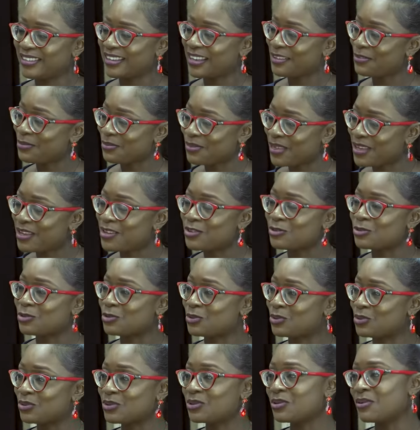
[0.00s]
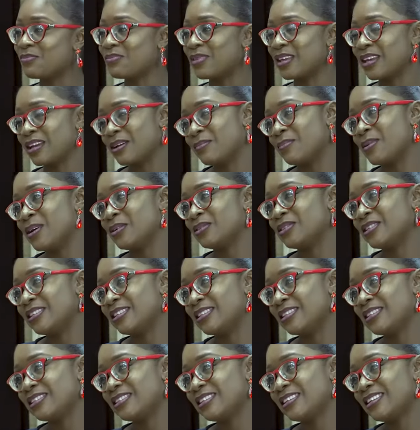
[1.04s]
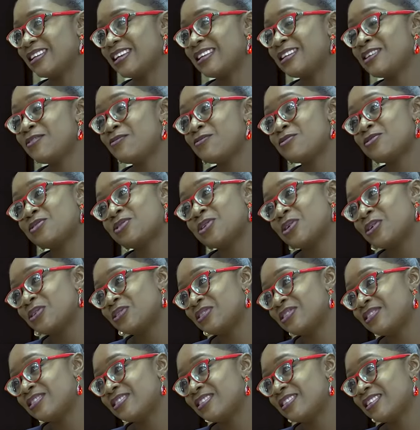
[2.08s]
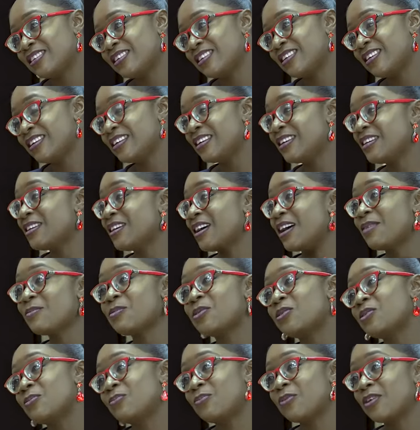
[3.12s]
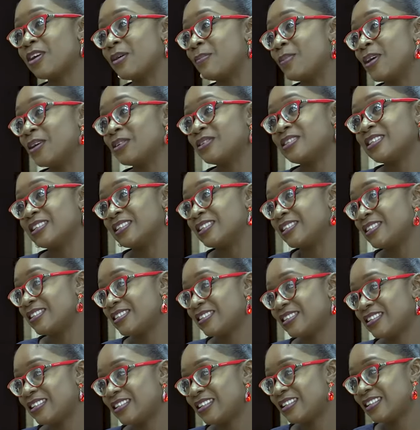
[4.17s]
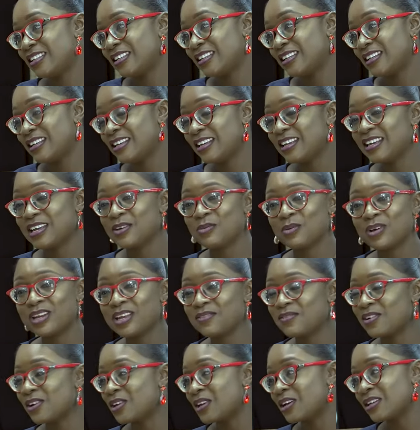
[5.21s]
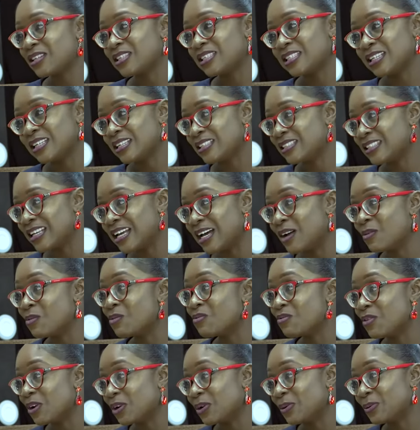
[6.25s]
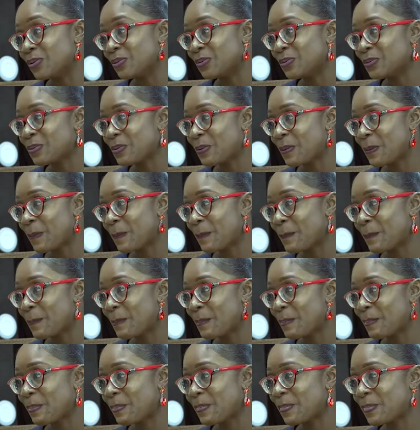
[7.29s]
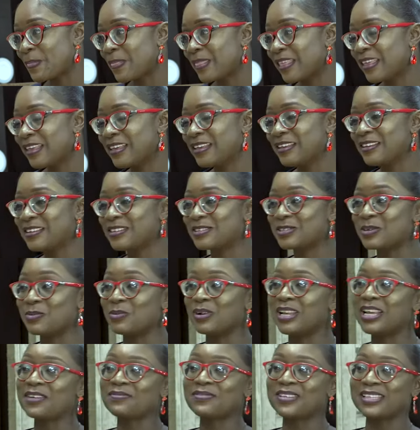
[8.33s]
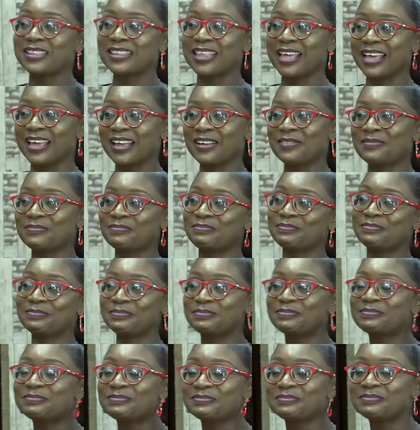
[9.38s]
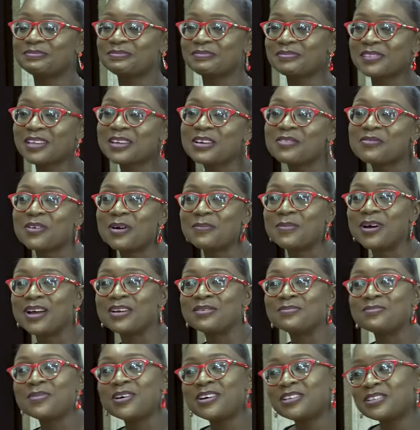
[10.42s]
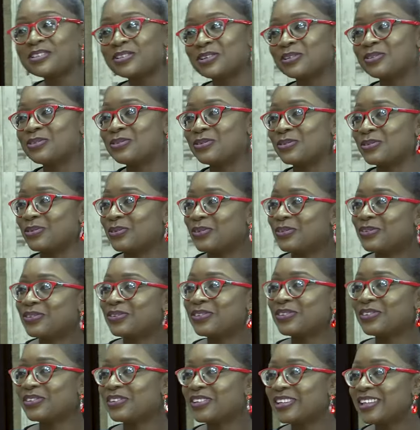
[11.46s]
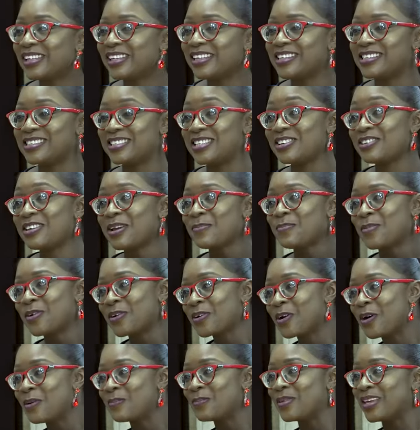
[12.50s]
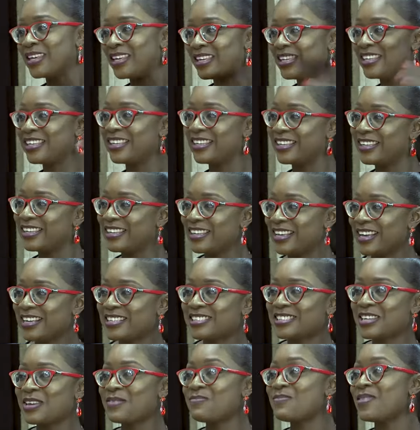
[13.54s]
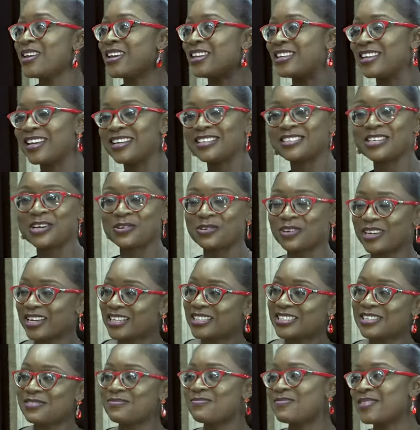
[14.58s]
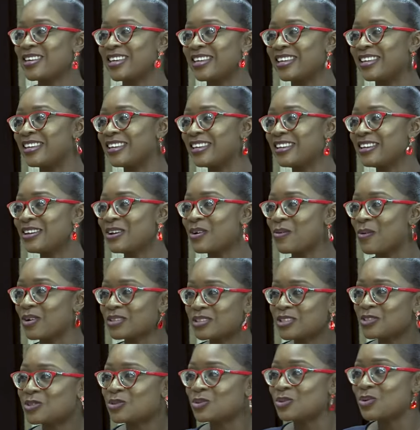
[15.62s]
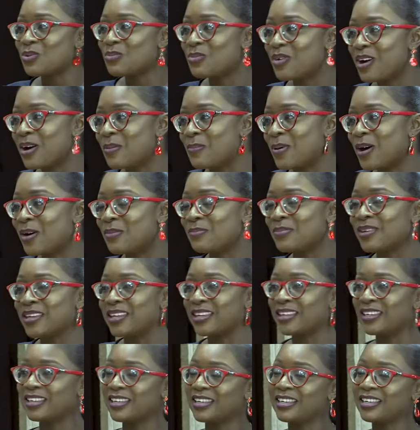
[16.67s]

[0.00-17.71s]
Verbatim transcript: I think you should do something about it. And if you don't, I'm going to pray about it. And whatever God says, I will follow. So we left it there. Yeah. For about a month or two, right, he still kept on coming, asking me, interrogating me, right, wanting to know more about me.